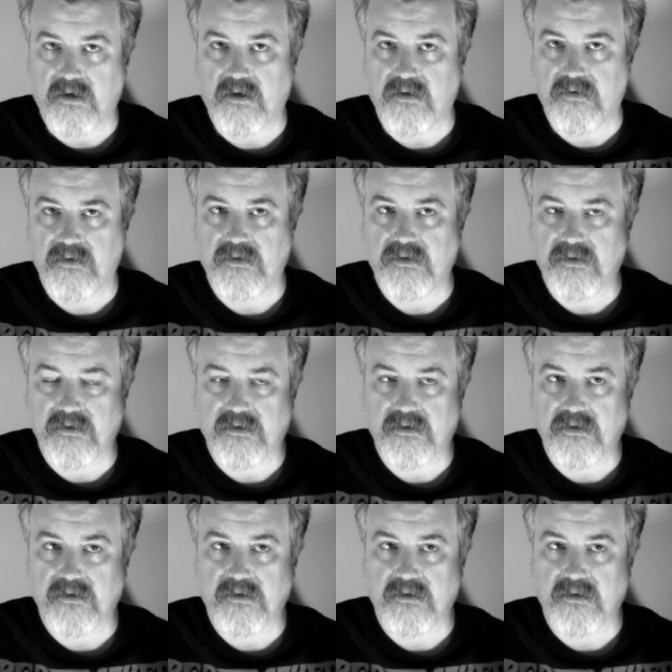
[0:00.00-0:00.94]
this
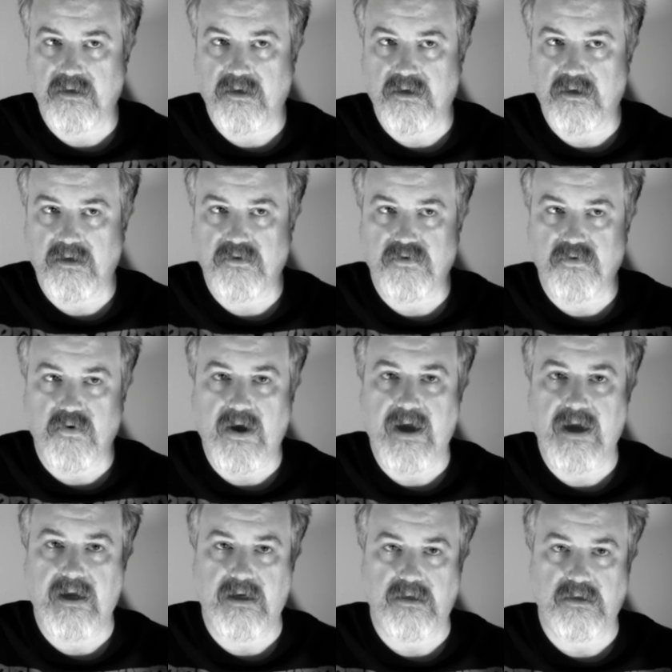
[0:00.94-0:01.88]

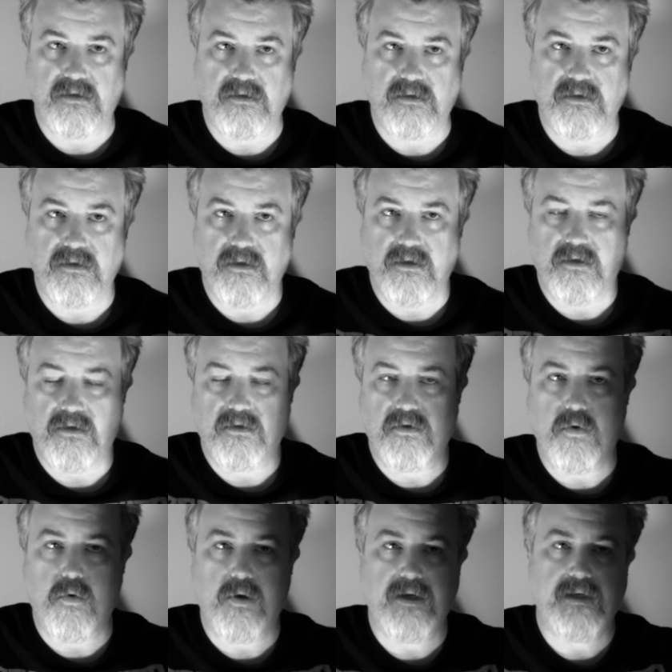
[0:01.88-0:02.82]
dragon
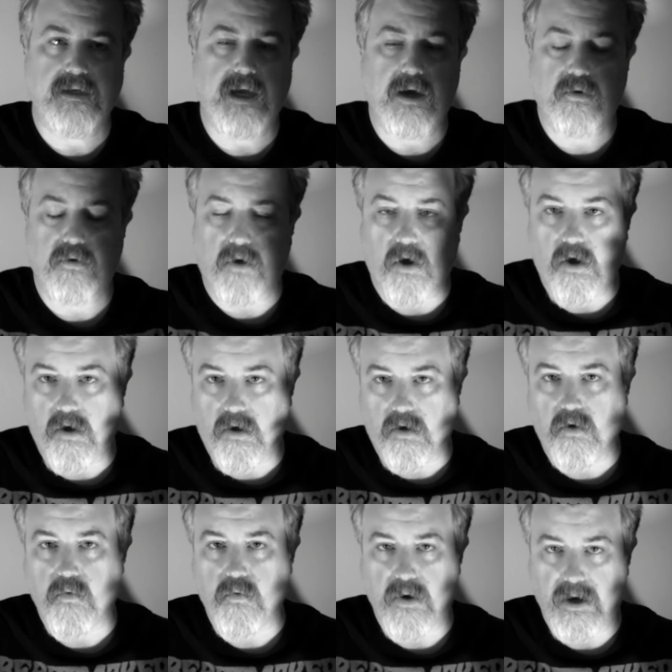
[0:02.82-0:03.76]
going down a
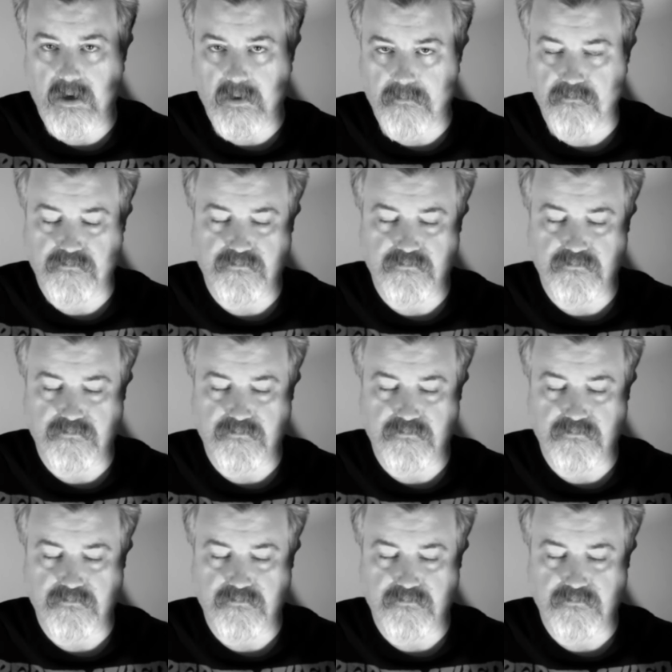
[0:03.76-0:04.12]
hallway,